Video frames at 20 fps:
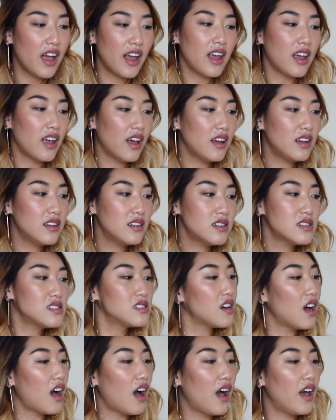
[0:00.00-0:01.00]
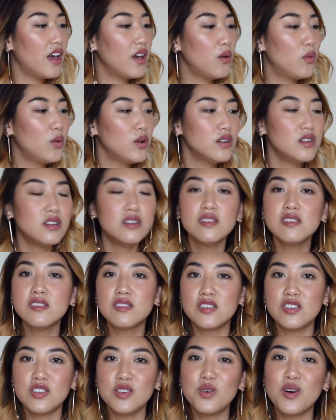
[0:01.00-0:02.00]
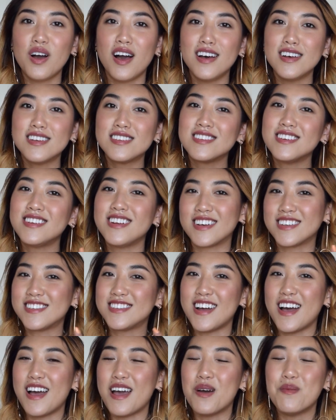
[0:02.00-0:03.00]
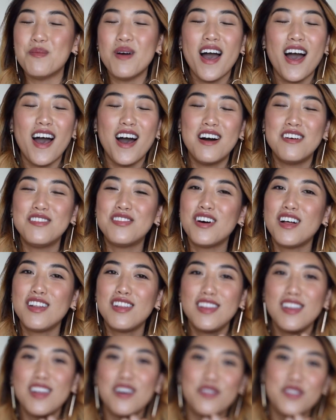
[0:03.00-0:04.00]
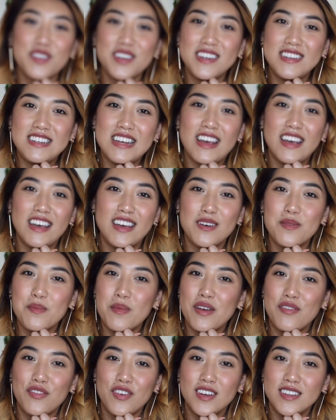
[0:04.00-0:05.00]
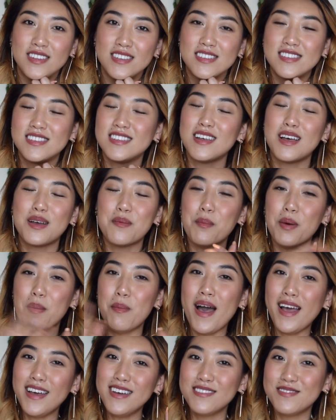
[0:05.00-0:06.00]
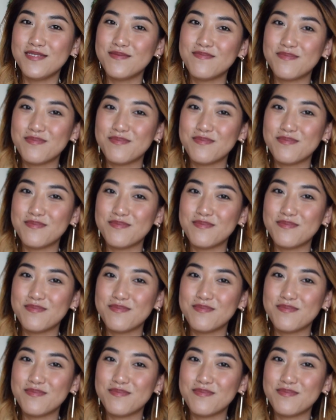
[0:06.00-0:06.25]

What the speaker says: And I will see you guys next time. Have a lovely day, my friends. Bye-bye.